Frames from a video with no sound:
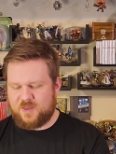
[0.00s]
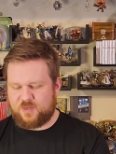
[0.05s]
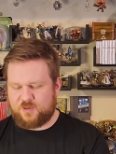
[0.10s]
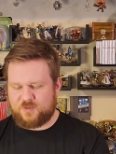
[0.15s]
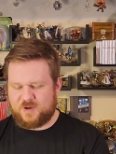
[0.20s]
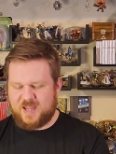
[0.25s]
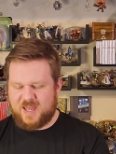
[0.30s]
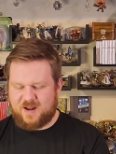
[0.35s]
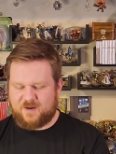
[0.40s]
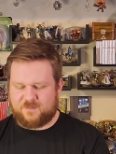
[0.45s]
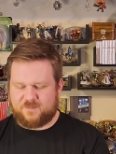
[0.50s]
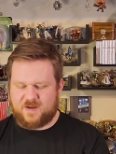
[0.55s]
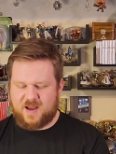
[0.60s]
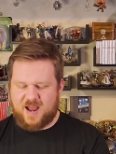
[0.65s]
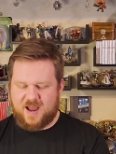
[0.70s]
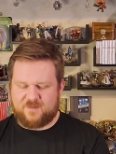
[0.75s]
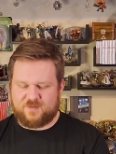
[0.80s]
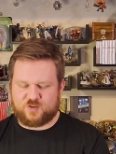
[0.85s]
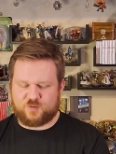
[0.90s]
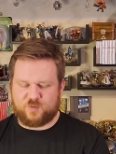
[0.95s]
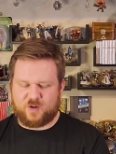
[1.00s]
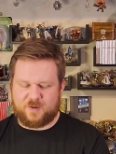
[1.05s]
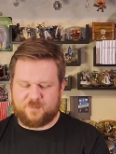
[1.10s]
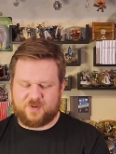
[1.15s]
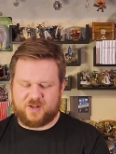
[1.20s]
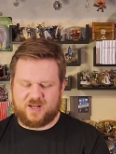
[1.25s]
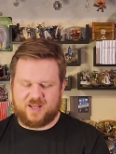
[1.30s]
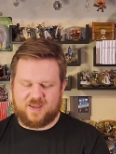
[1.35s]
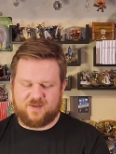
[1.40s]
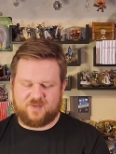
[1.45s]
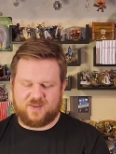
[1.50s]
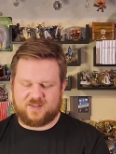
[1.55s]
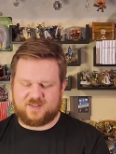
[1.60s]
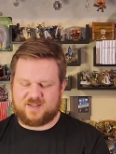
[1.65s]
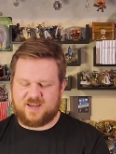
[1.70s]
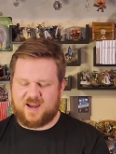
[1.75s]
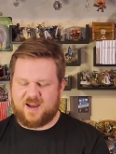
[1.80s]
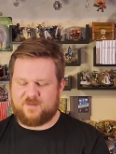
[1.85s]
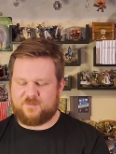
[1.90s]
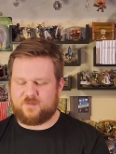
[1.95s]
three out of five is what I'm going to give this
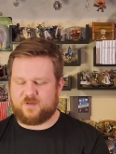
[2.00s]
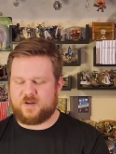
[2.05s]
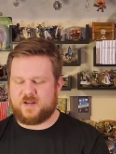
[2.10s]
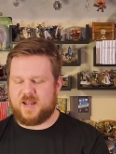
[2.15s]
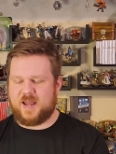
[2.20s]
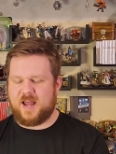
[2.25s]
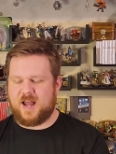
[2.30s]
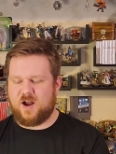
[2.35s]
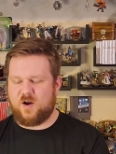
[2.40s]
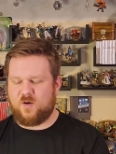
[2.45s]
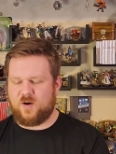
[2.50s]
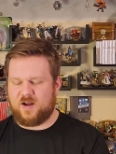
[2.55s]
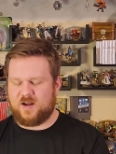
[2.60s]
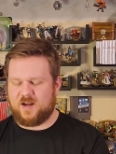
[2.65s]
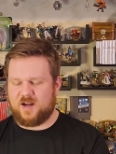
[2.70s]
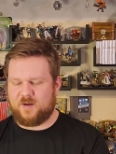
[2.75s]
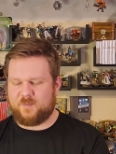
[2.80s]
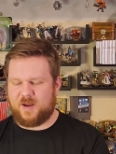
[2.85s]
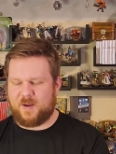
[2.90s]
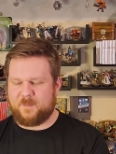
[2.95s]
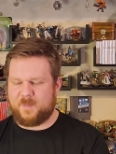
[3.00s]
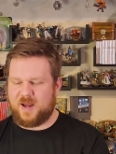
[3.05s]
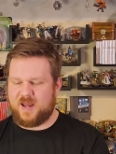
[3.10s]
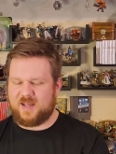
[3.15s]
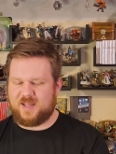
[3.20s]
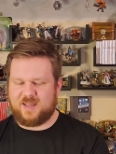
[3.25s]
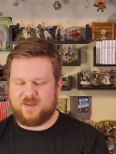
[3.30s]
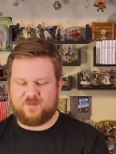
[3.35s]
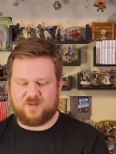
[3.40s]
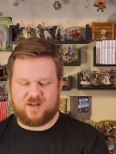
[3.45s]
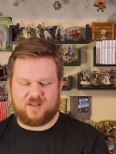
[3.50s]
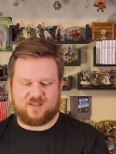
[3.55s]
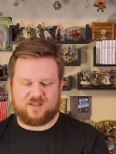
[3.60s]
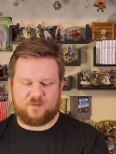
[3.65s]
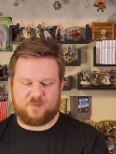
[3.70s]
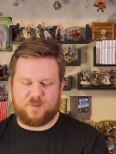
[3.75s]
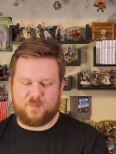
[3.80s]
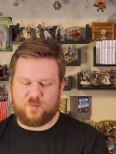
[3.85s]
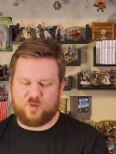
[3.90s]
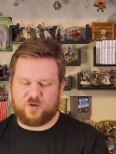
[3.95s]
guy for now. Um, I might give it a
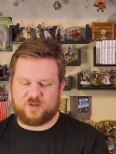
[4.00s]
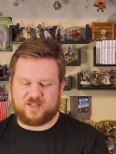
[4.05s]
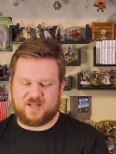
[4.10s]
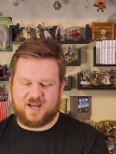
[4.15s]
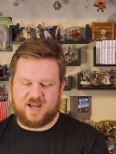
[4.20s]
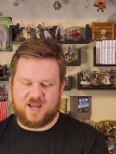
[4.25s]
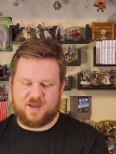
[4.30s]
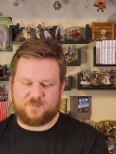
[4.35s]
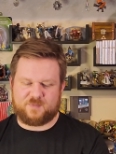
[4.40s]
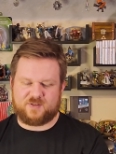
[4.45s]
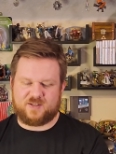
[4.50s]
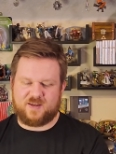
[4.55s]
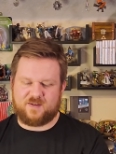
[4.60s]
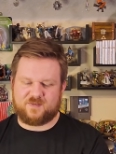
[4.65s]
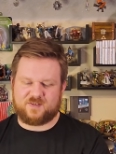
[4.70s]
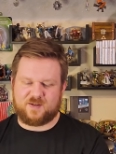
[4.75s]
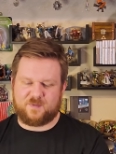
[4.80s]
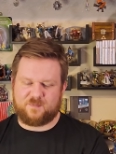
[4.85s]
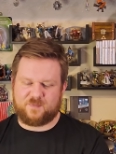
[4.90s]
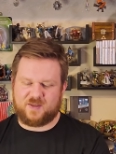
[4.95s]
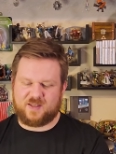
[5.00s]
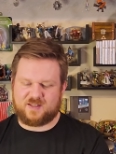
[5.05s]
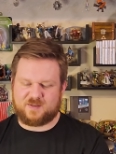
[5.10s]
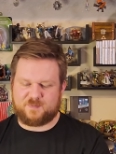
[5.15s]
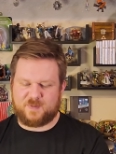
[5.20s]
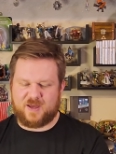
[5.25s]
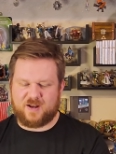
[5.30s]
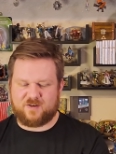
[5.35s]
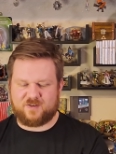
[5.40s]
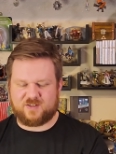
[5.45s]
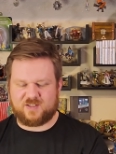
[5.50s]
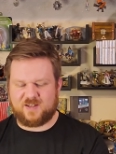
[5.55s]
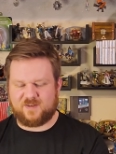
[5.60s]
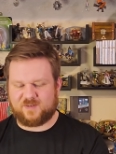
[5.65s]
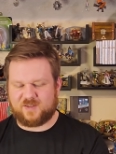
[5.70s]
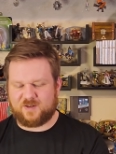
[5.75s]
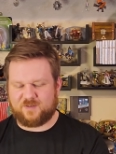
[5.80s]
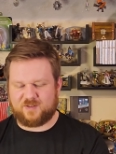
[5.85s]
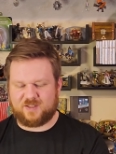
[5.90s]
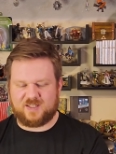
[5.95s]
little bit more time, see if something gets better, see
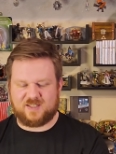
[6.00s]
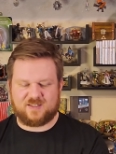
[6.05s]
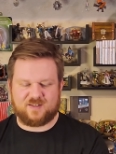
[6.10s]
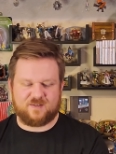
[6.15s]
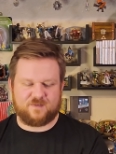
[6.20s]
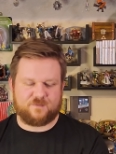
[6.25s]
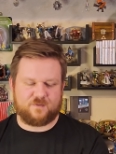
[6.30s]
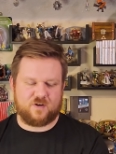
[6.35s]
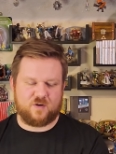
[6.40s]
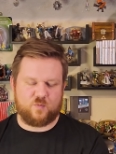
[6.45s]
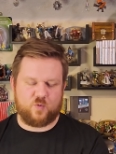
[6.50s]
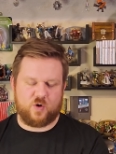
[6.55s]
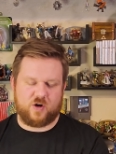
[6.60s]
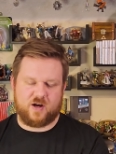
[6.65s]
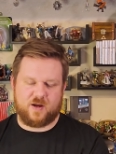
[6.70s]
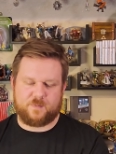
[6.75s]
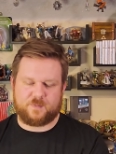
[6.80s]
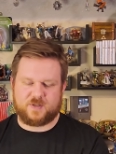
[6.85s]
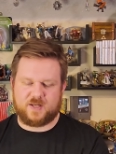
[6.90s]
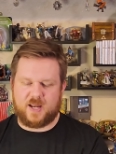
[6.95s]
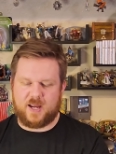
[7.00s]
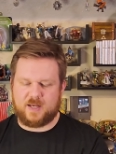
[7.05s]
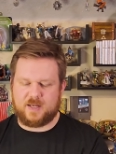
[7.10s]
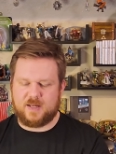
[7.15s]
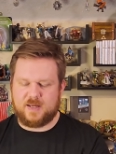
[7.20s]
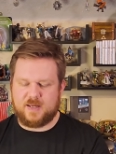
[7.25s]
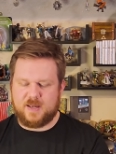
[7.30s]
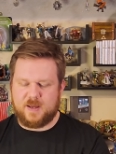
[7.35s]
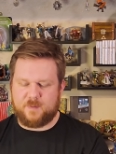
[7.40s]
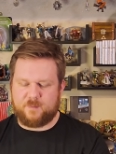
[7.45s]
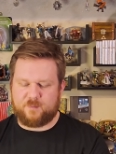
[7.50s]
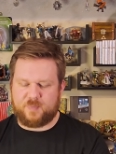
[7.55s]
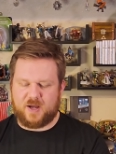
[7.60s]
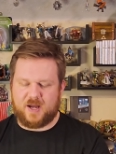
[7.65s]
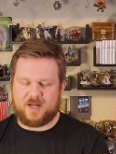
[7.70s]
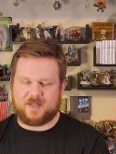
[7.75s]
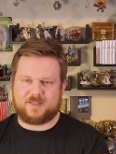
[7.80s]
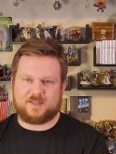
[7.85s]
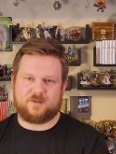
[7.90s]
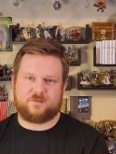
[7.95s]
if they release a firmware update.
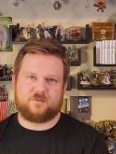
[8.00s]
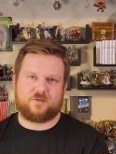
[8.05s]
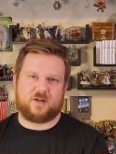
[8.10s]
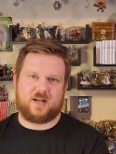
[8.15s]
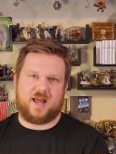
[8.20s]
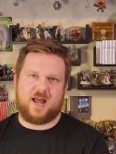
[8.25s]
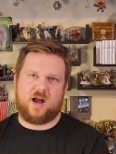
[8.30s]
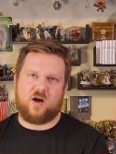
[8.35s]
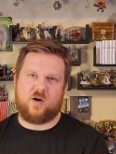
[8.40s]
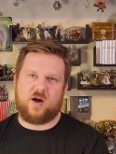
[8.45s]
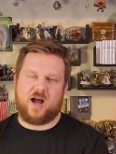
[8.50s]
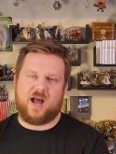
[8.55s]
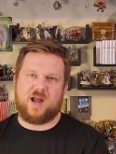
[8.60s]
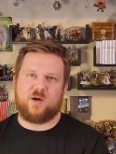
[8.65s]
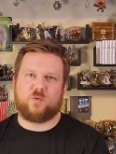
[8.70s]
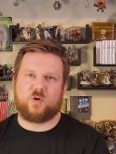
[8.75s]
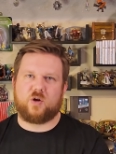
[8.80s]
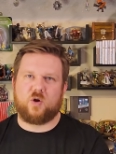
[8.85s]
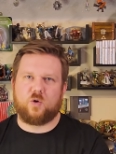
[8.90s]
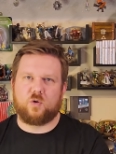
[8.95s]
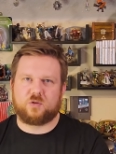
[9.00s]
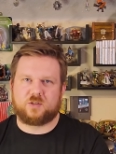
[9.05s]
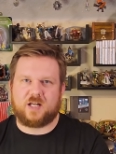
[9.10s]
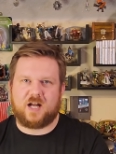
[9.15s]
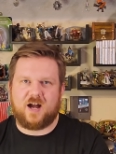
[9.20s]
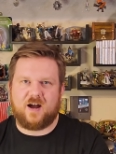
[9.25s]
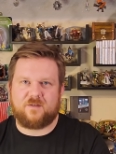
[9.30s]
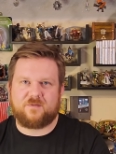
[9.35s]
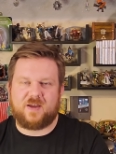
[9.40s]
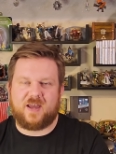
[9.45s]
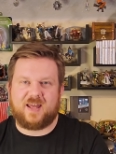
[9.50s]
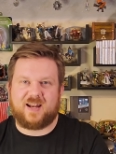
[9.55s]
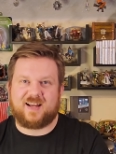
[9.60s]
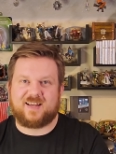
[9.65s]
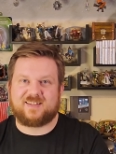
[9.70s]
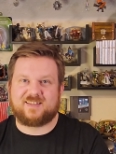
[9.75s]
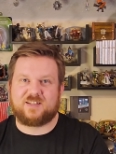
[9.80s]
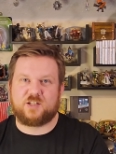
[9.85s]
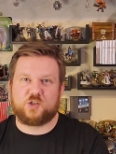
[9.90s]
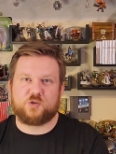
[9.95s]
But for now, I would hold off, and I
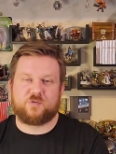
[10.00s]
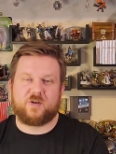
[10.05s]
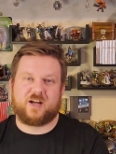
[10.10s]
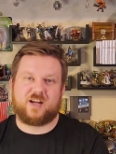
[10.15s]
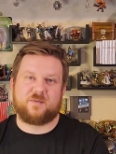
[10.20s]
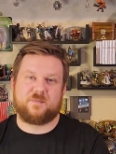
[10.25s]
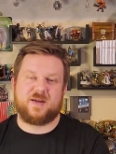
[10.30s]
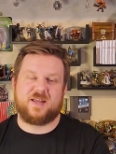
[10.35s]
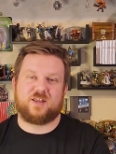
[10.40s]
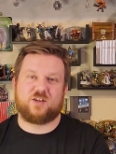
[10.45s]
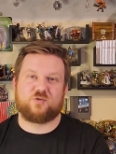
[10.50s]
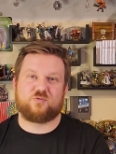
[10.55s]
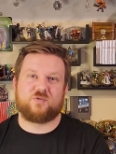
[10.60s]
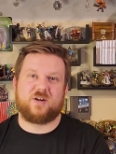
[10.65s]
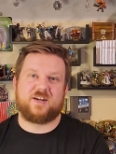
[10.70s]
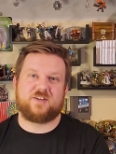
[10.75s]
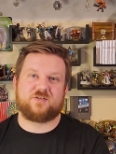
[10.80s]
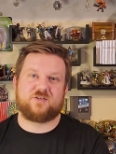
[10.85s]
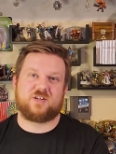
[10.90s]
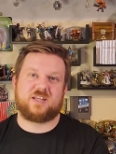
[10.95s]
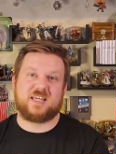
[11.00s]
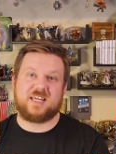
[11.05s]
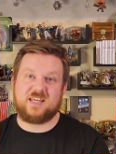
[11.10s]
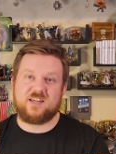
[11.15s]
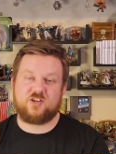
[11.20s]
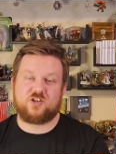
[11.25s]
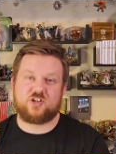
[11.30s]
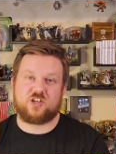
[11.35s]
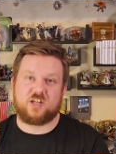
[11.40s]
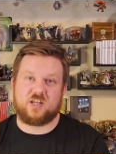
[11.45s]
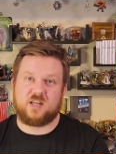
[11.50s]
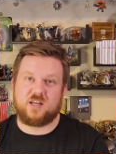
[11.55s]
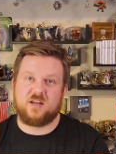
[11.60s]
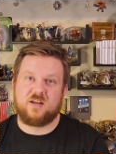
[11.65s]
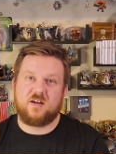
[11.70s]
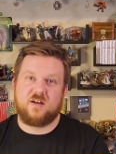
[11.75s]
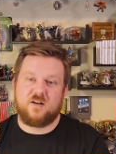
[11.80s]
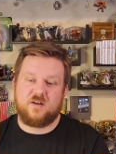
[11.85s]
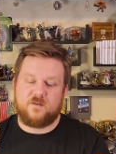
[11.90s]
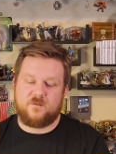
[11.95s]
still recommend the Razer Kishi
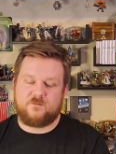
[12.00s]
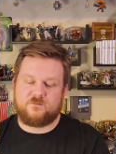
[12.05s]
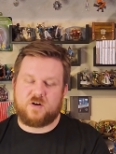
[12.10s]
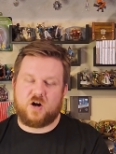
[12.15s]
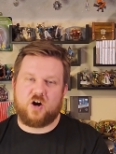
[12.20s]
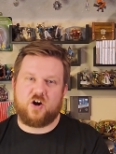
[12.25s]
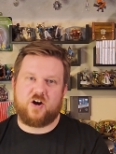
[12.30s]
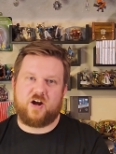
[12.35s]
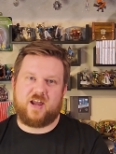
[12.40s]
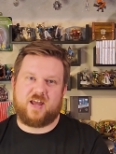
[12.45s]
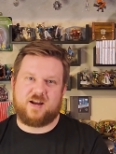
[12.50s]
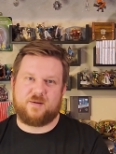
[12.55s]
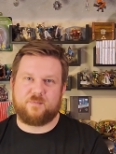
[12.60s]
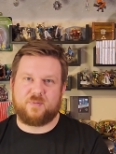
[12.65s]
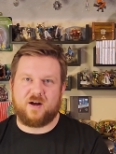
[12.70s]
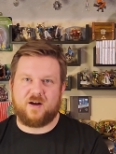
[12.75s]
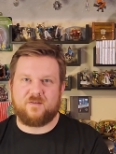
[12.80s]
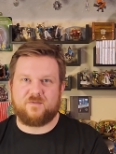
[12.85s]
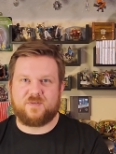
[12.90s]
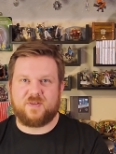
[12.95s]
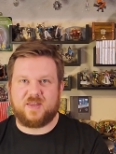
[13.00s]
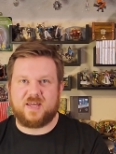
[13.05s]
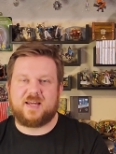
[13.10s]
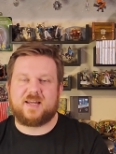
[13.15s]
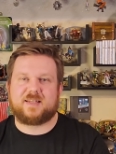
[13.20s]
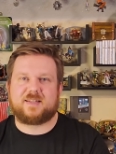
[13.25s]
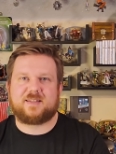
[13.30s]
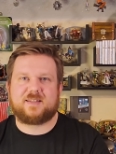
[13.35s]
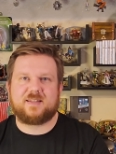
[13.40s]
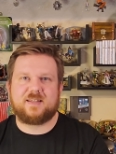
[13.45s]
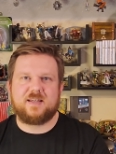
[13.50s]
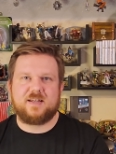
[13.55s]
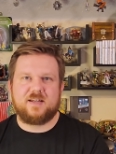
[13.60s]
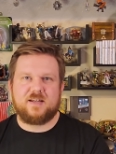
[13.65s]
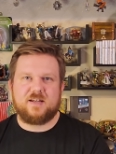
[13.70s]
far and above this.